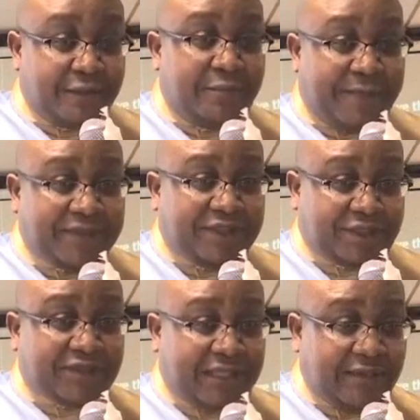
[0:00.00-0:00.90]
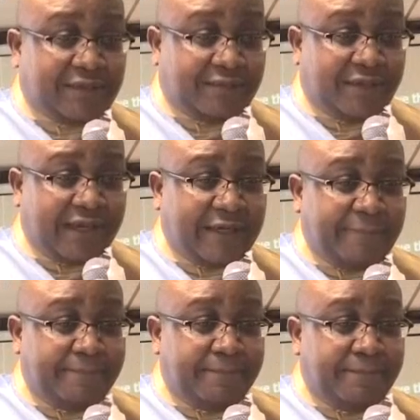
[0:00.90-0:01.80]
Remember, Jesus healed them, correct?
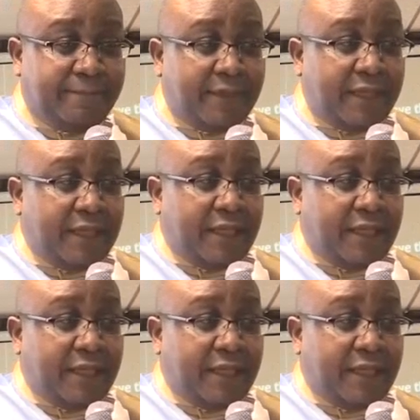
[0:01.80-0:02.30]
yes.